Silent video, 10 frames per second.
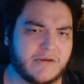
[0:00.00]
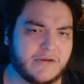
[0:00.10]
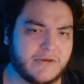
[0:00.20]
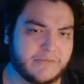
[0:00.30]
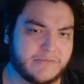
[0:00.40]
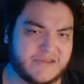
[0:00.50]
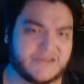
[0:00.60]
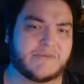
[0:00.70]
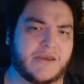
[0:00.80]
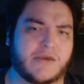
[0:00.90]
basically
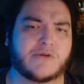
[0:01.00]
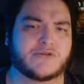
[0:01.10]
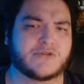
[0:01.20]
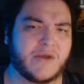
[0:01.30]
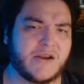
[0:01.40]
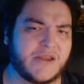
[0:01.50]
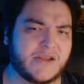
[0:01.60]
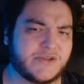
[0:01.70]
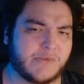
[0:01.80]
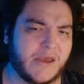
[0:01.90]
be a huge threat against
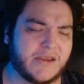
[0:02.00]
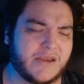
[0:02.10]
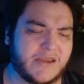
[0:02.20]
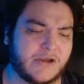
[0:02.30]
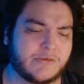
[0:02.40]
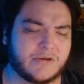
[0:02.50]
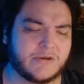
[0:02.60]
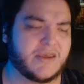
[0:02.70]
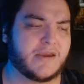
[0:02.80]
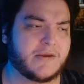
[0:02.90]
humanity, and Lobo's
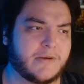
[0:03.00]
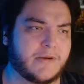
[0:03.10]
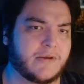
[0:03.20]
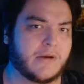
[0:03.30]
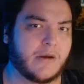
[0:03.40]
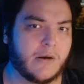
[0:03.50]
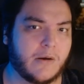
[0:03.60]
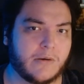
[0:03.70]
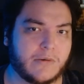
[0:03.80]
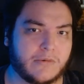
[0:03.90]
like,
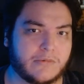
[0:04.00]
oh,